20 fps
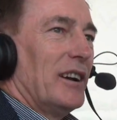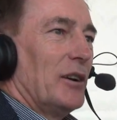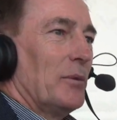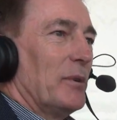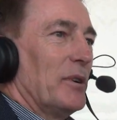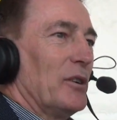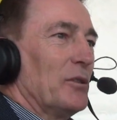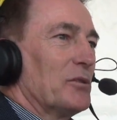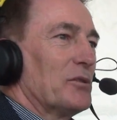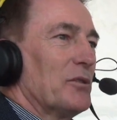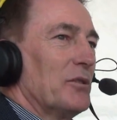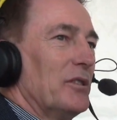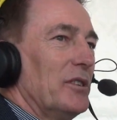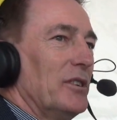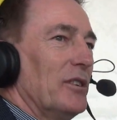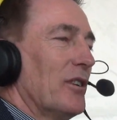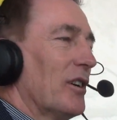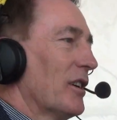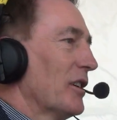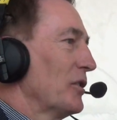I went out to
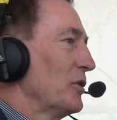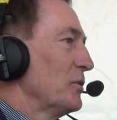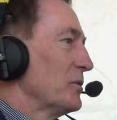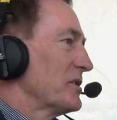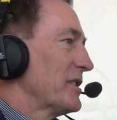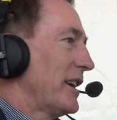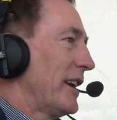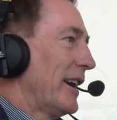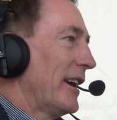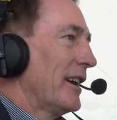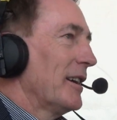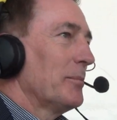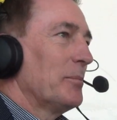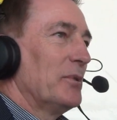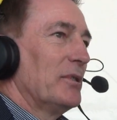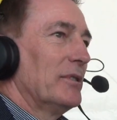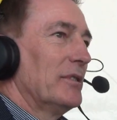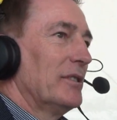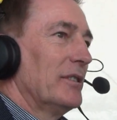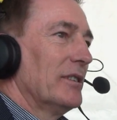the Argos
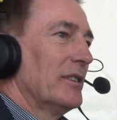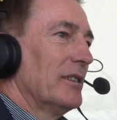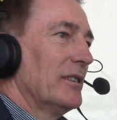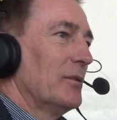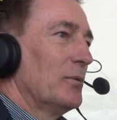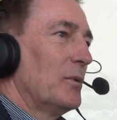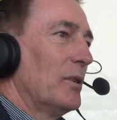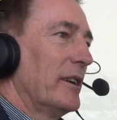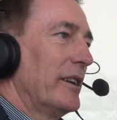camp and uh,